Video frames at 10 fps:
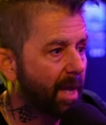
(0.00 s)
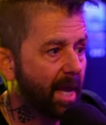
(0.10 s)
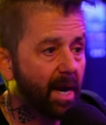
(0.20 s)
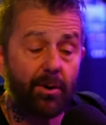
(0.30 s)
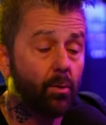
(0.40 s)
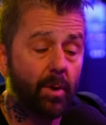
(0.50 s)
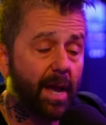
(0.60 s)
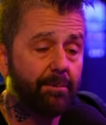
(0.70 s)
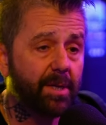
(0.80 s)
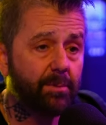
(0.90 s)
And I don't
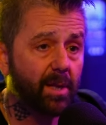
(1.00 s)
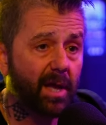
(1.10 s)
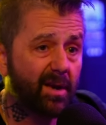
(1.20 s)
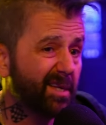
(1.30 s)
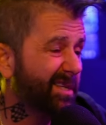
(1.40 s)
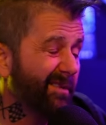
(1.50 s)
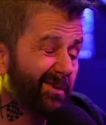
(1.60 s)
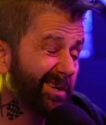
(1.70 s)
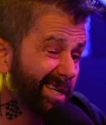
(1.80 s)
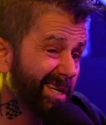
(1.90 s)
rat people out. I
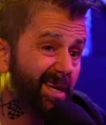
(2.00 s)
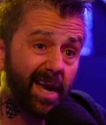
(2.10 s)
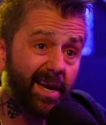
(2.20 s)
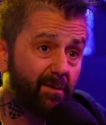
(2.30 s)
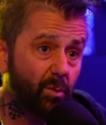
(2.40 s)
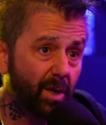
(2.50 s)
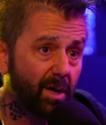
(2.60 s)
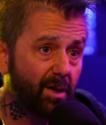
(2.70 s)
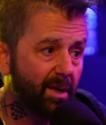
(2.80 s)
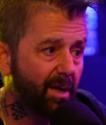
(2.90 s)
never did. I never
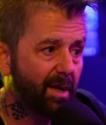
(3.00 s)
will.